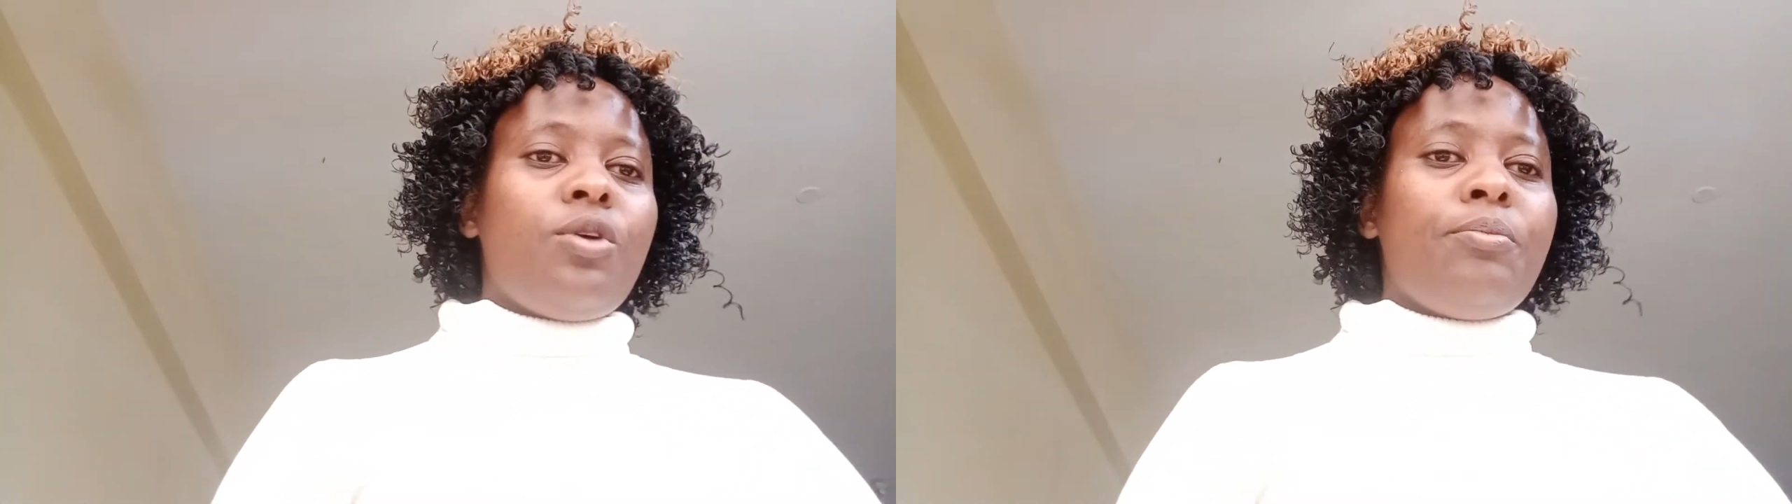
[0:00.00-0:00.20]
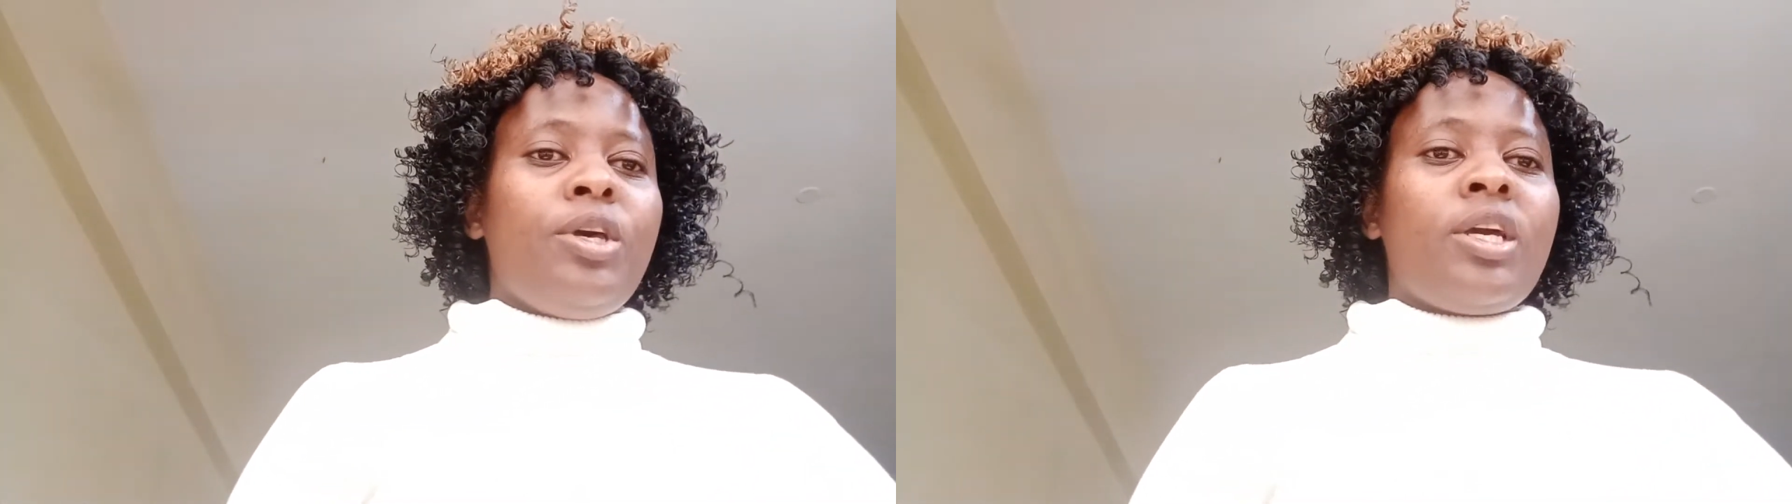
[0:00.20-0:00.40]

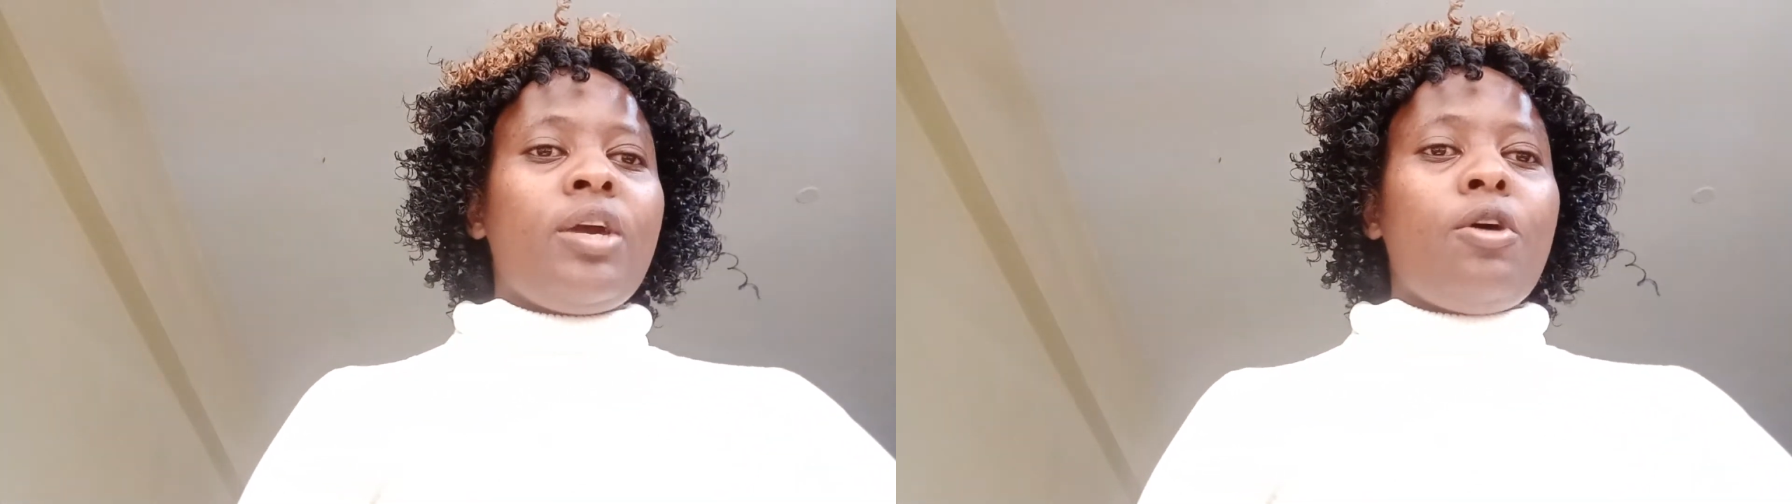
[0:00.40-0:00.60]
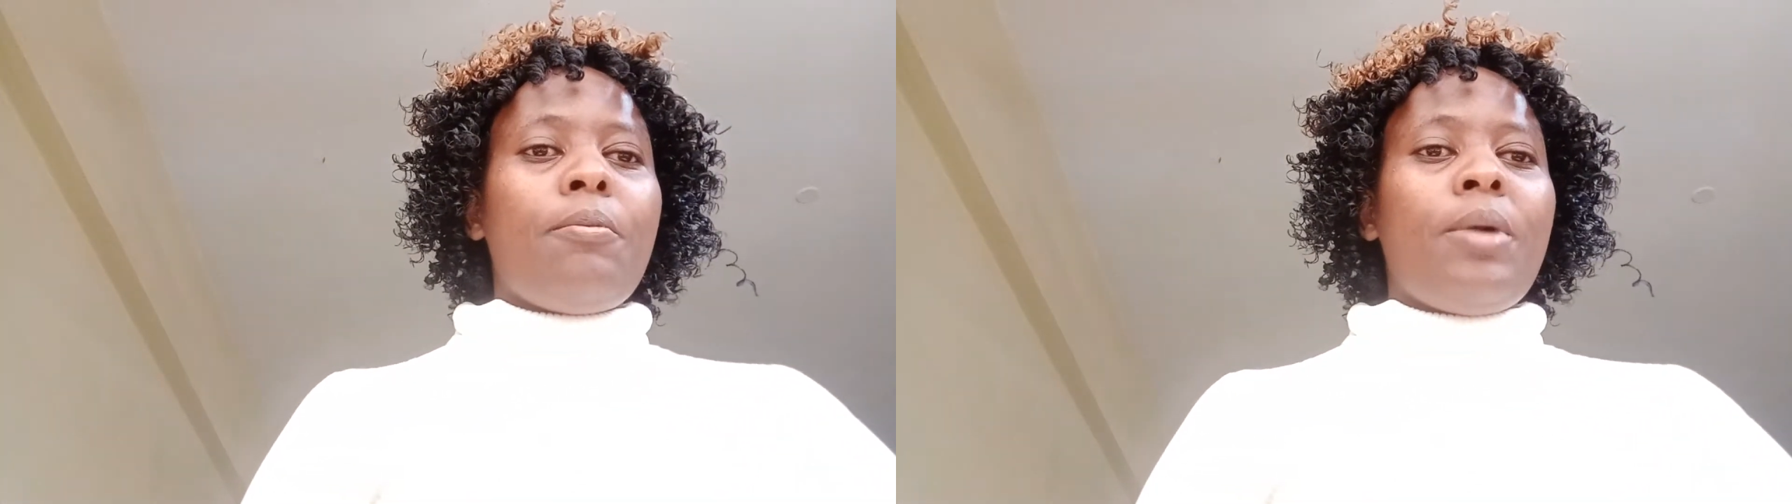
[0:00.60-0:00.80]

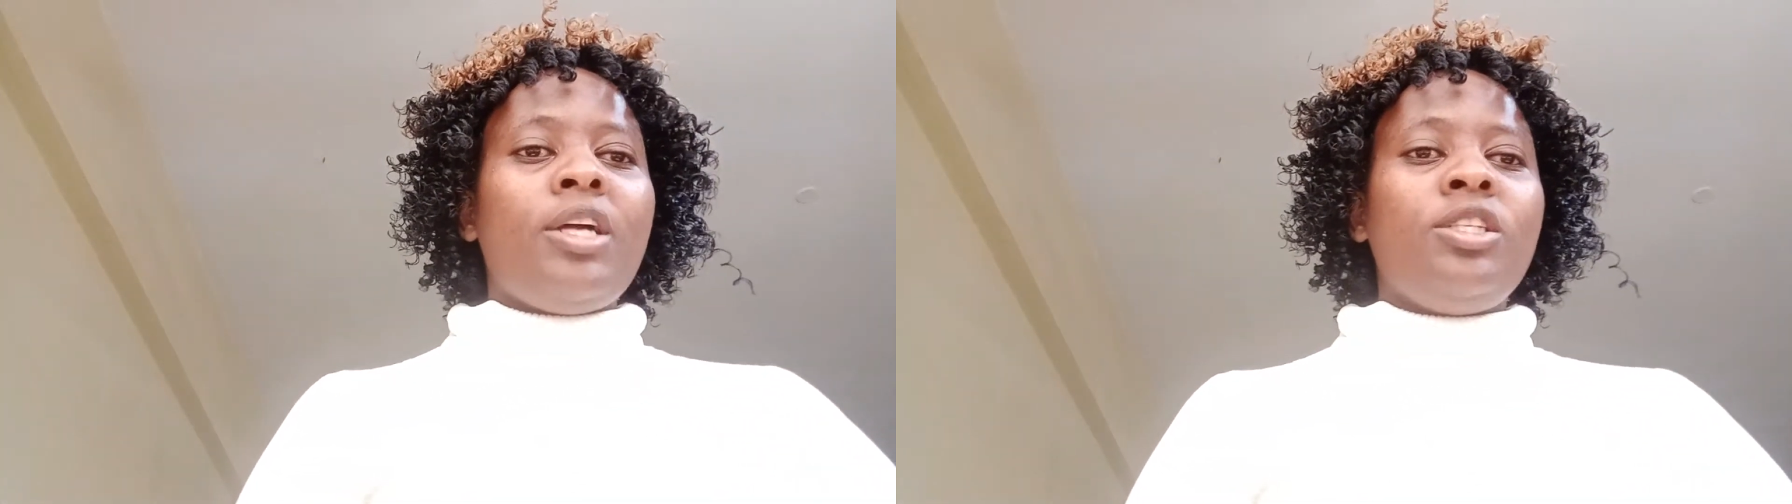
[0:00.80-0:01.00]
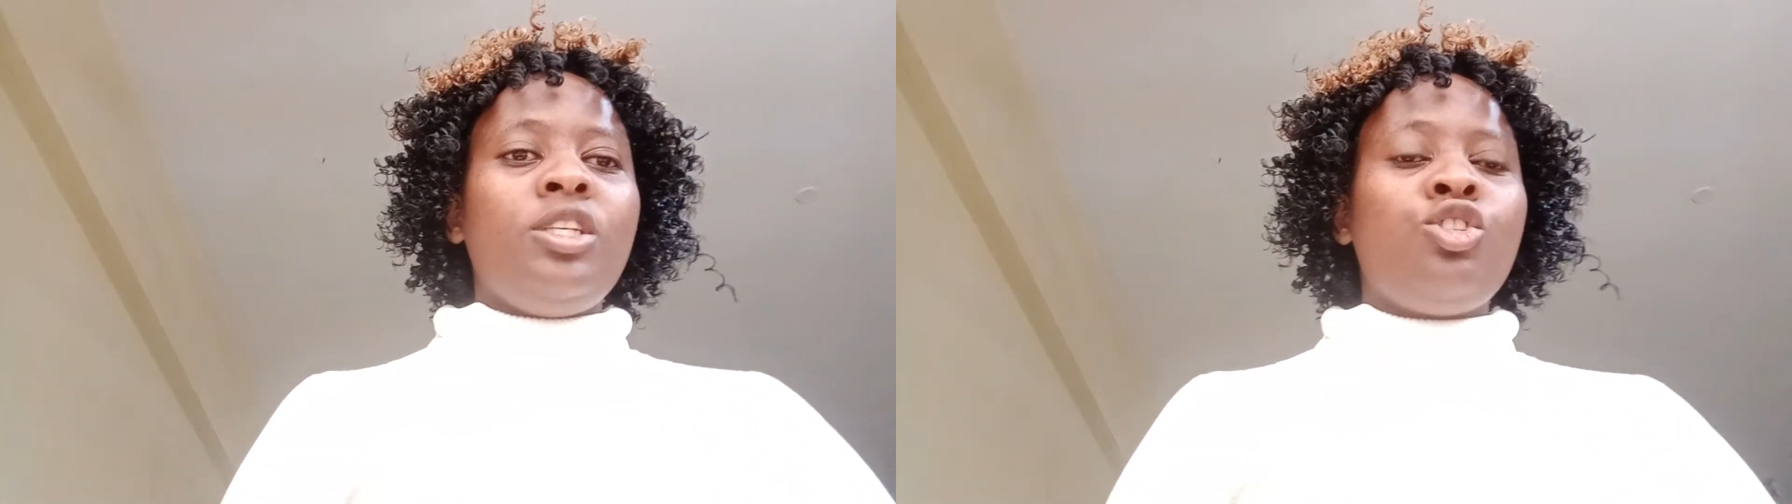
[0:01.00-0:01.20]
wamewekewa maji.